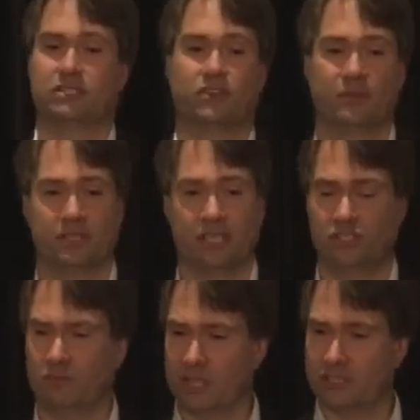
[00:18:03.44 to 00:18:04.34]
agreement that says
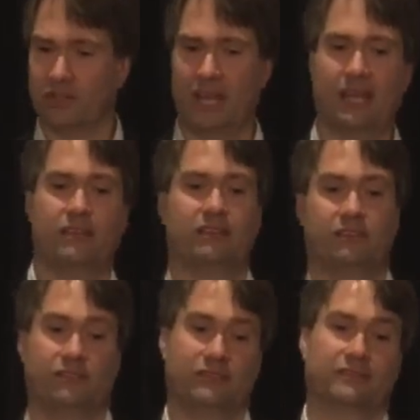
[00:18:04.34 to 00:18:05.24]
you must not hack this,
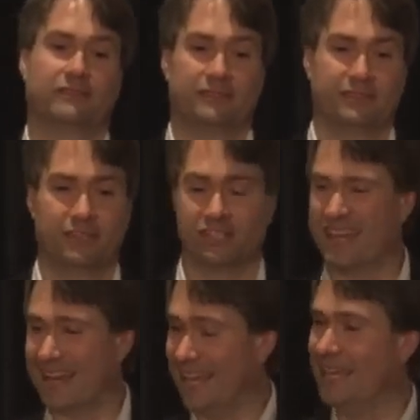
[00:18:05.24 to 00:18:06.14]
because
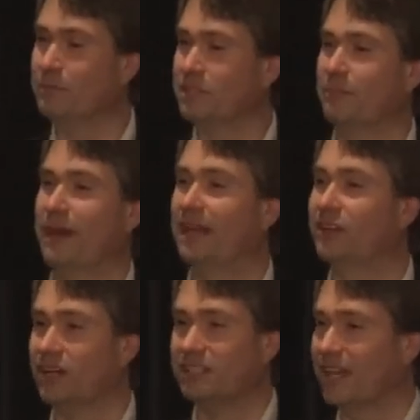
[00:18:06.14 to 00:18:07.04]
that keeps the bad
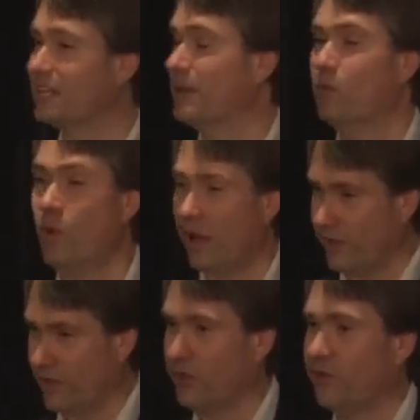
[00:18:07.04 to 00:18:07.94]
guys out. It's been well
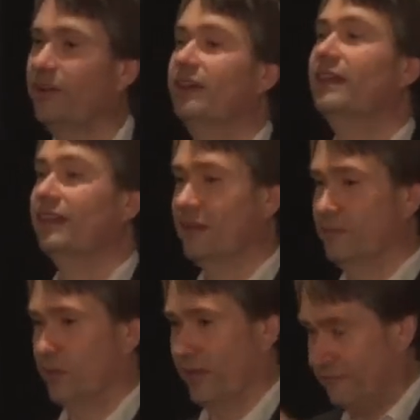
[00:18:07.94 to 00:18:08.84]
known that
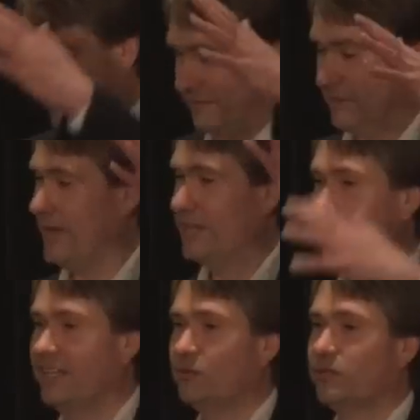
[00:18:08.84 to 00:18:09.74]
putting 50-page
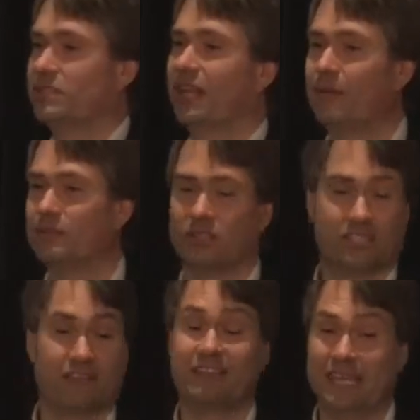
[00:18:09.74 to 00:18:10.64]
legal disclaimers on
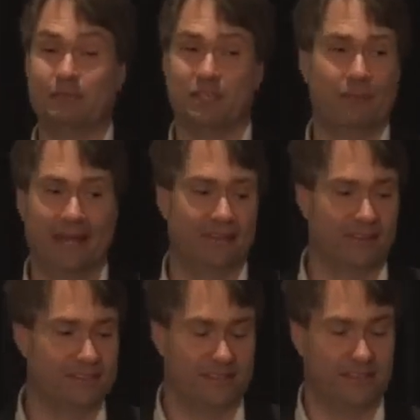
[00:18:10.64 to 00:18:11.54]
stuff keeps the bad
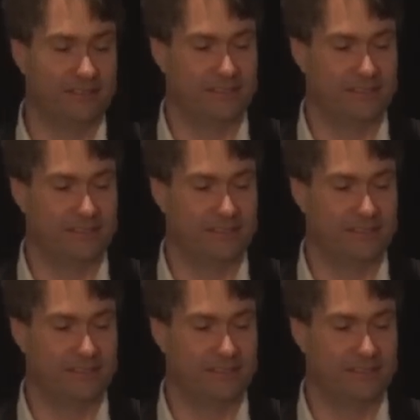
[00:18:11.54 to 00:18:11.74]
guys out.